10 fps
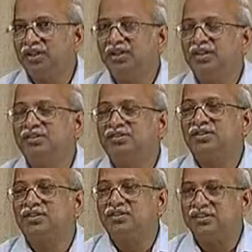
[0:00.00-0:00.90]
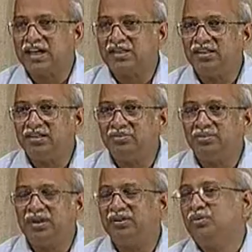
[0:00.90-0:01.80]
is static
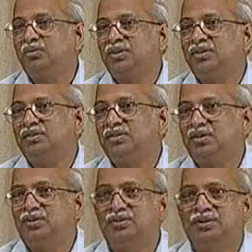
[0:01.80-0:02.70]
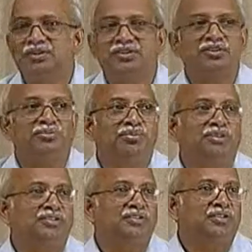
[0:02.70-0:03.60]
bending moment when the ship
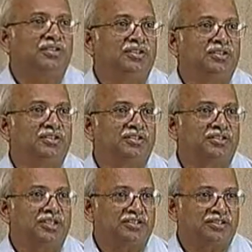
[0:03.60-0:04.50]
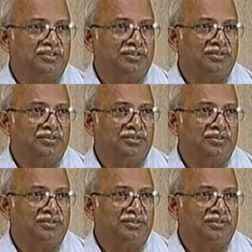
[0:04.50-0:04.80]
is stationary.